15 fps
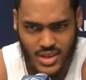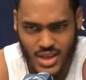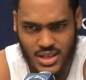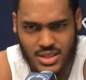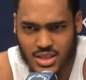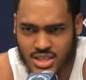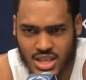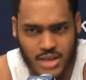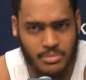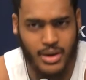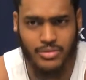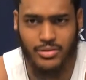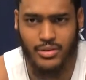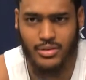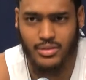It's a team
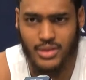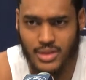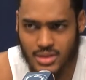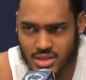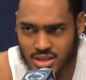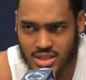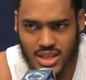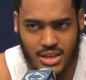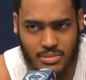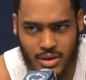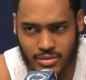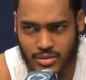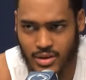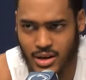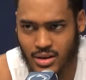effort.
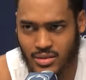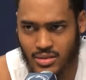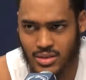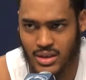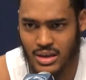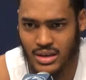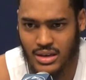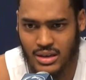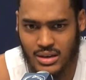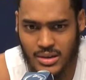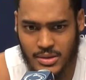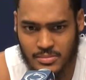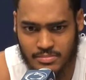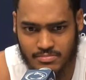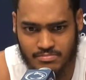I don't think
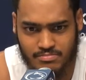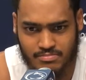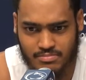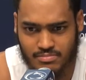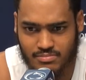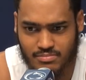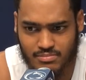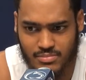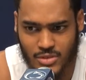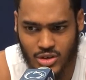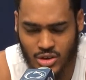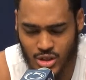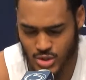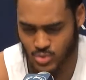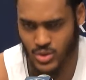
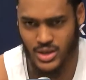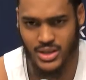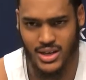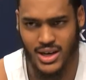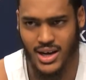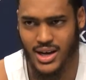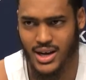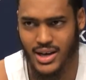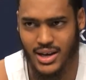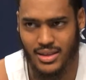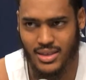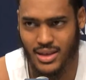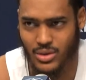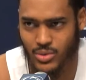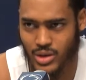you know, it's one guy. I
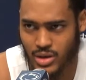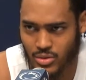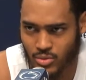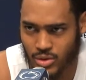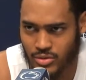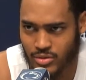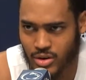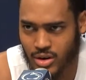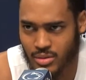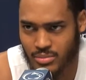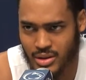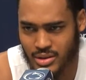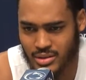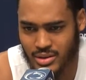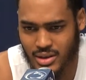think we've all
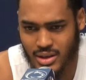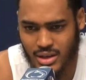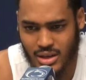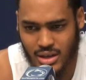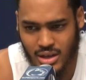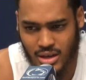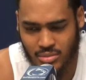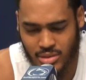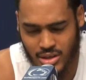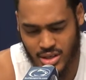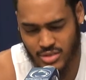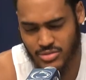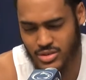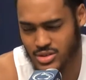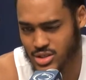been in
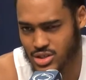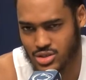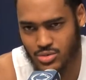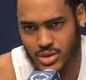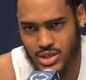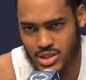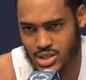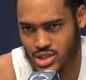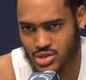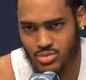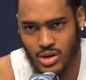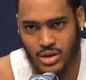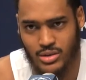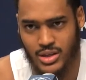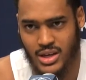different situations
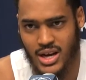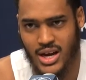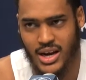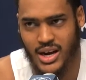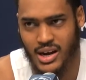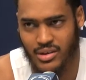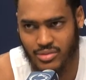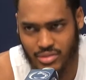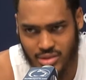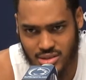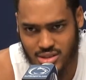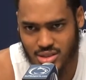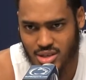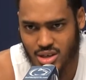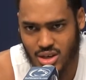throughout the
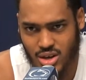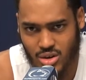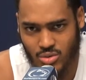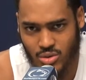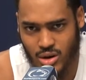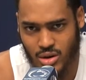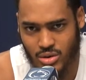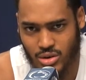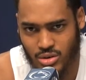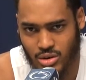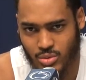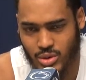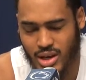non-conference where, you know,